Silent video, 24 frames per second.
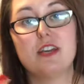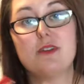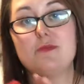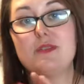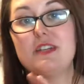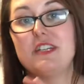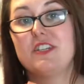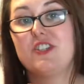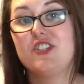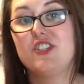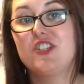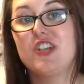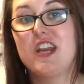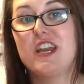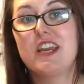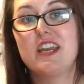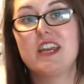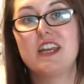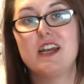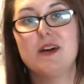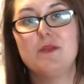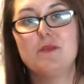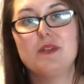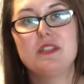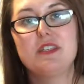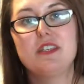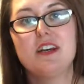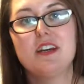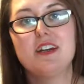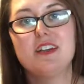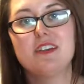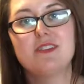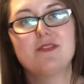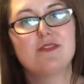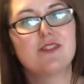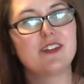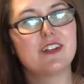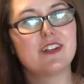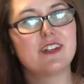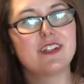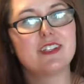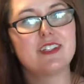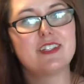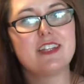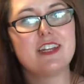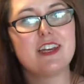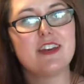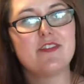I'm going to shake it up a ton, and we're going to
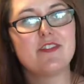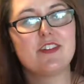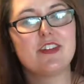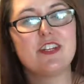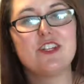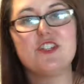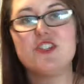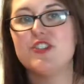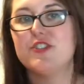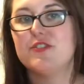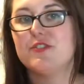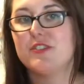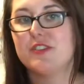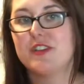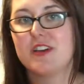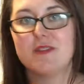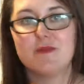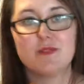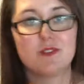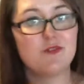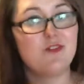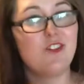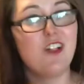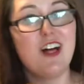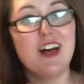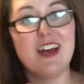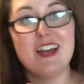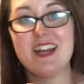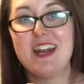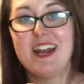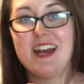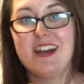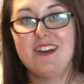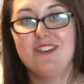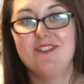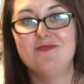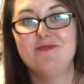see if any juice comes flying out.